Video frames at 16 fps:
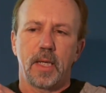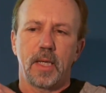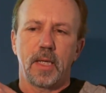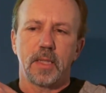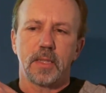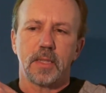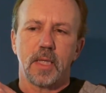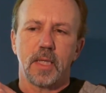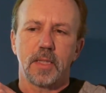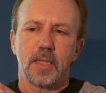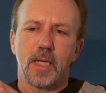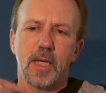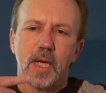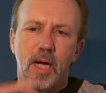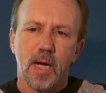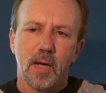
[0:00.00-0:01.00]
is
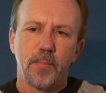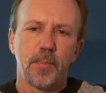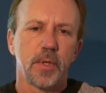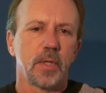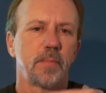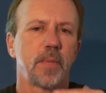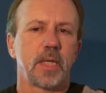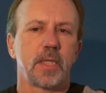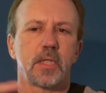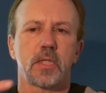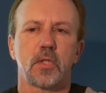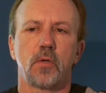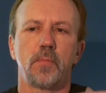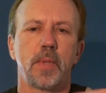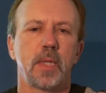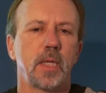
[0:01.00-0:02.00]
encumbered by
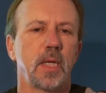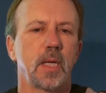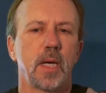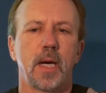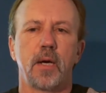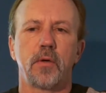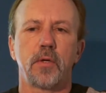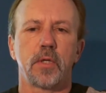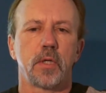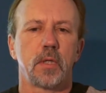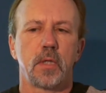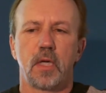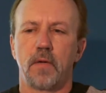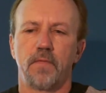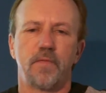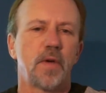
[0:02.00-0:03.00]
so many
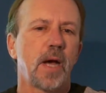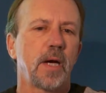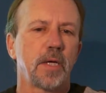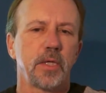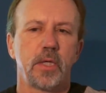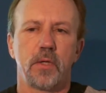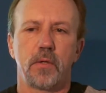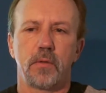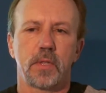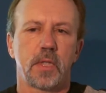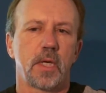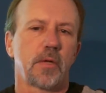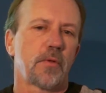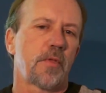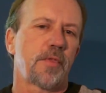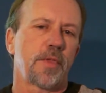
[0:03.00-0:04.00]
outer values
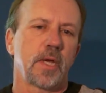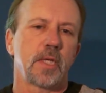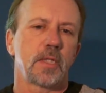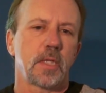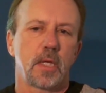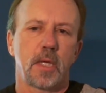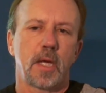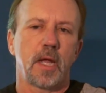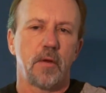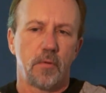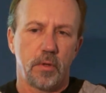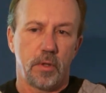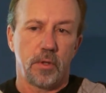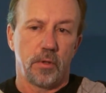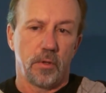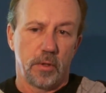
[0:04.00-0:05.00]
and other things that
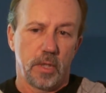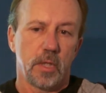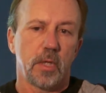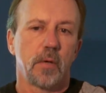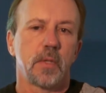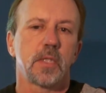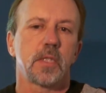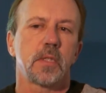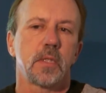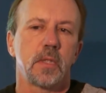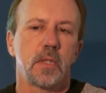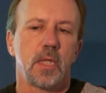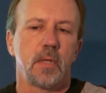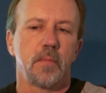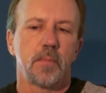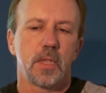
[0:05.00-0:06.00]
your ego is
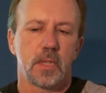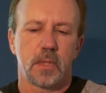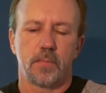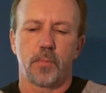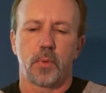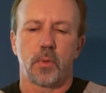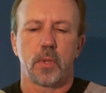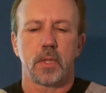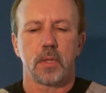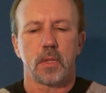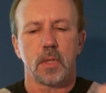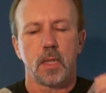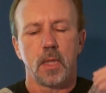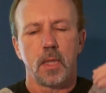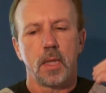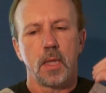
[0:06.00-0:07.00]
deemed as important.